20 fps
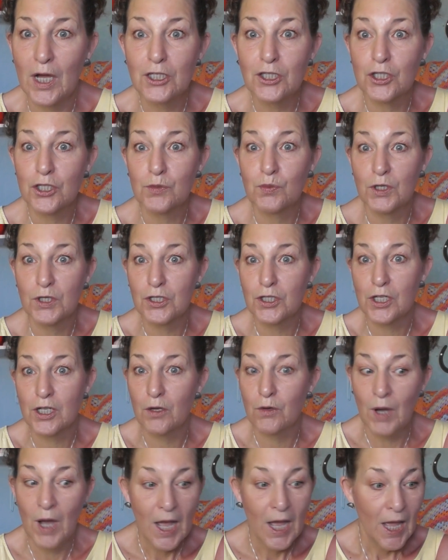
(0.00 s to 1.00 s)
just want to
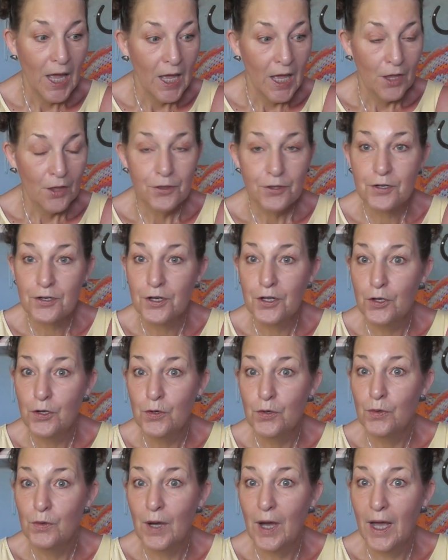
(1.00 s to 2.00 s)
go
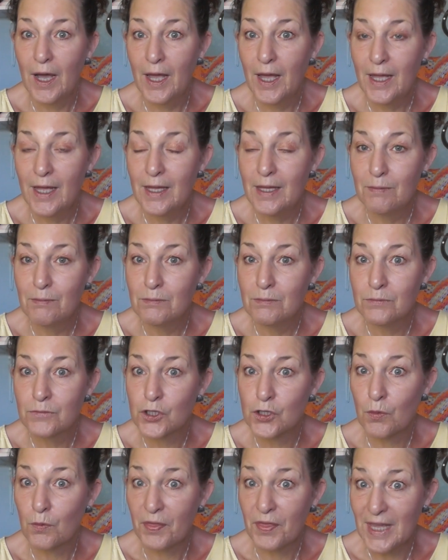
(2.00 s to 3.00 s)
through
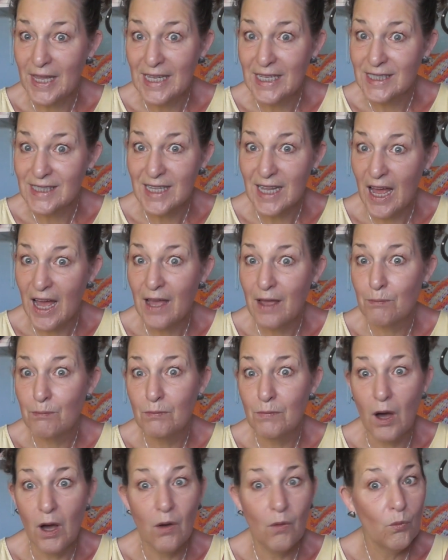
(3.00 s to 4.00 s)
some things that
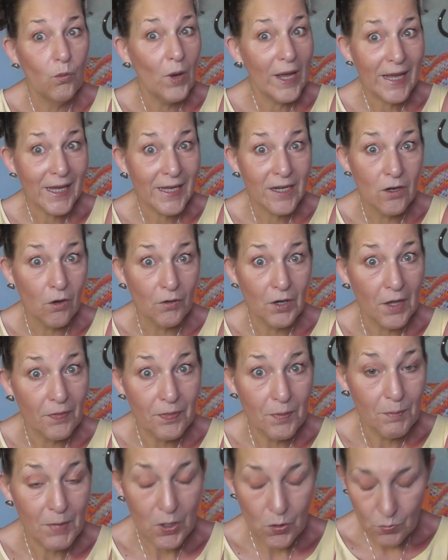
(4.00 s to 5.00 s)
I'm working on
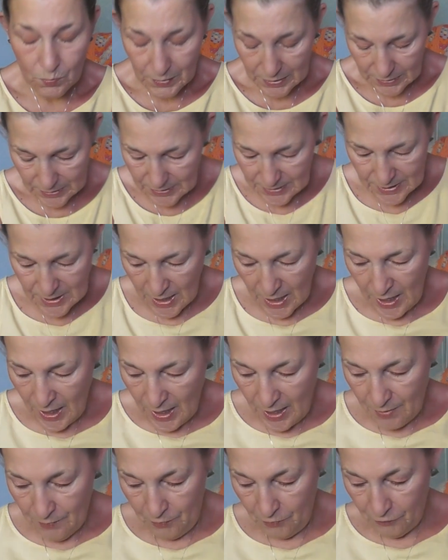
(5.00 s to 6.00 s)
at the moment.
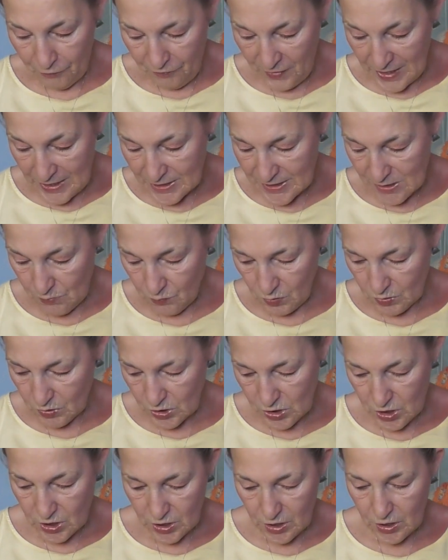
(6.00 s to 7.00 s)
But first I
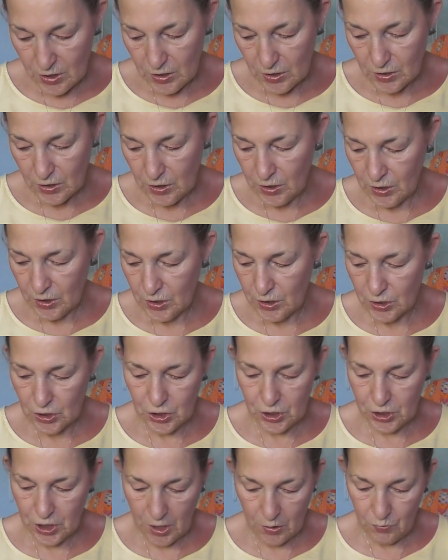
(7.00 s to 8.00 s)
want to
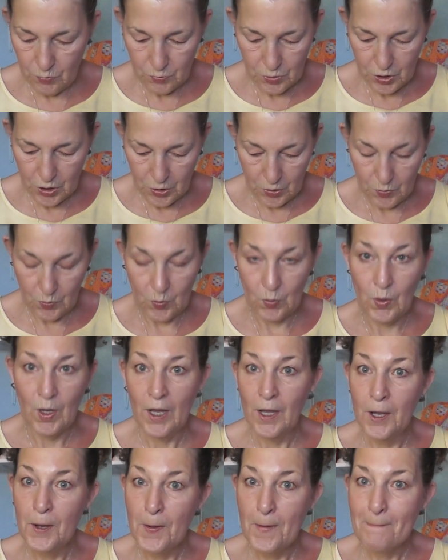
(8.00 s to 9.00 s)
show you
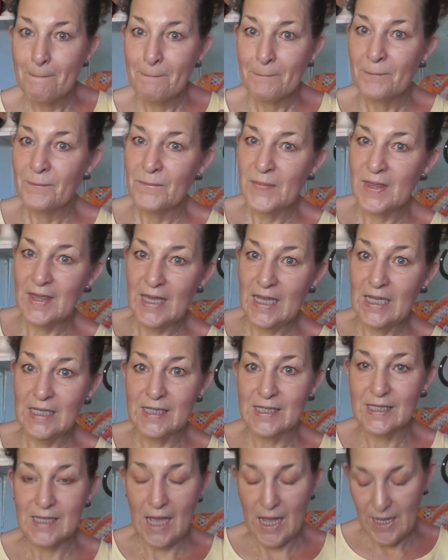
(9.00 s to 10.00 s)

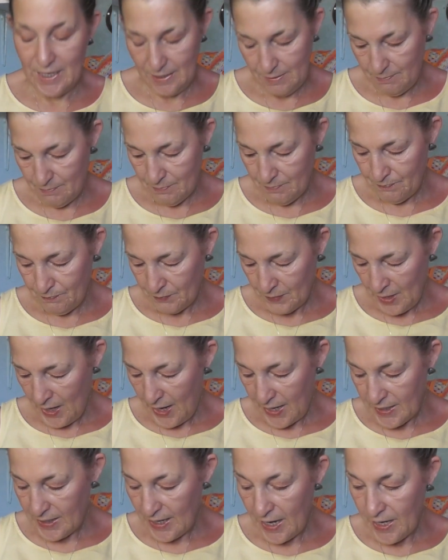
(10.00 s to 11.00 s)
this. I
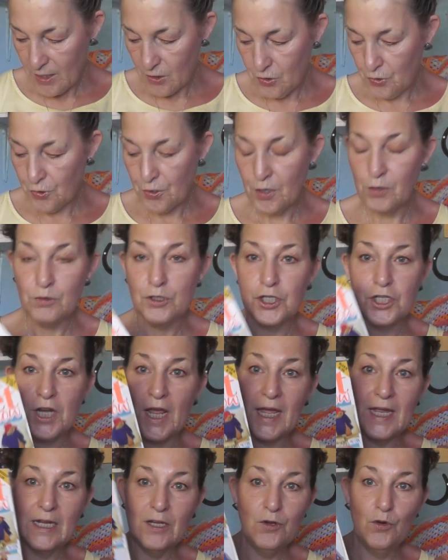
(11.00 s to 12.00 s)
get
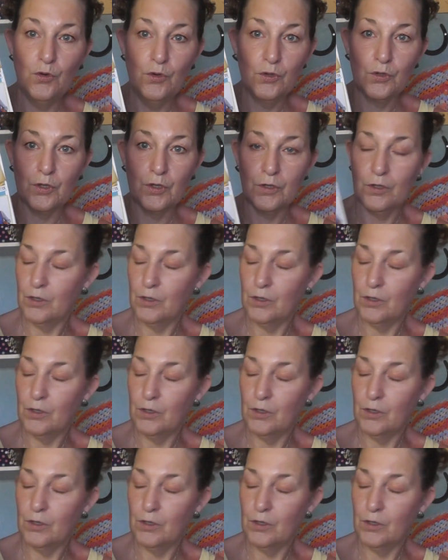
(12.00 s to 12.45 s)
Crochet Now